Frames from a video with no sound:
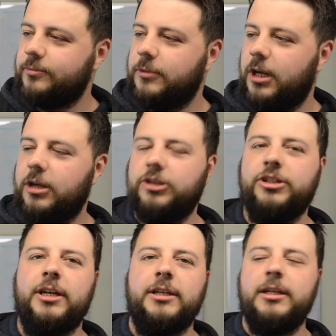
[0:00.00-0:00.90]
Lager
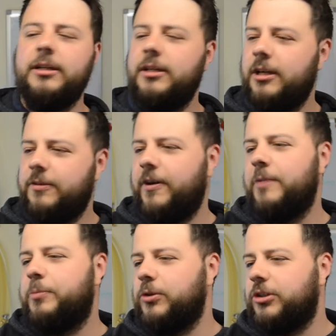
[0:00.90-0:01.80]
Shandy,
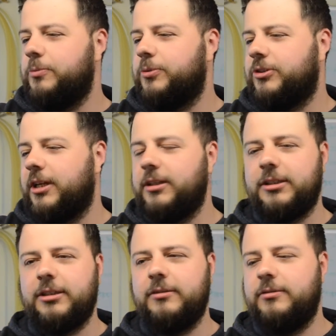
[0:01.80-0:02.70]

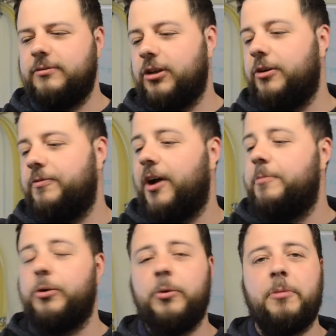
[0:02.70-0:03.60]
5.2%, sorry,
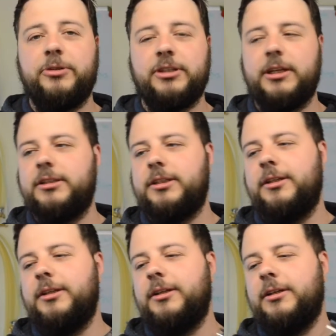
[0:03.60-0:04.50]
5.1%.
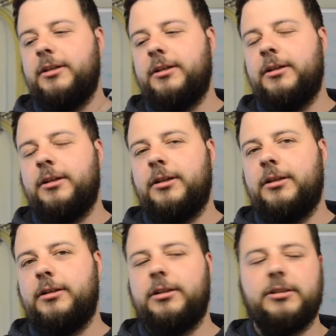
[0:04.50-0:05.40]

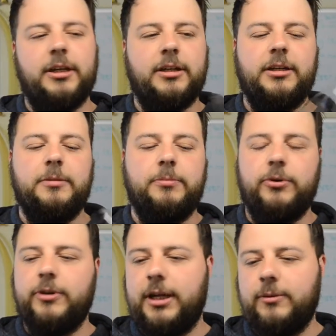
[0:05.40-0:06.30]
Let's get a
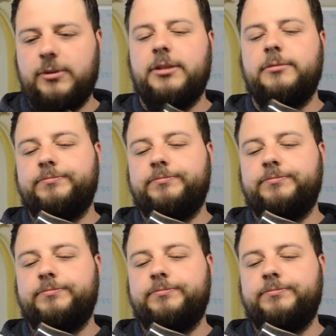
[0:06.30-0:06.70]
pour out.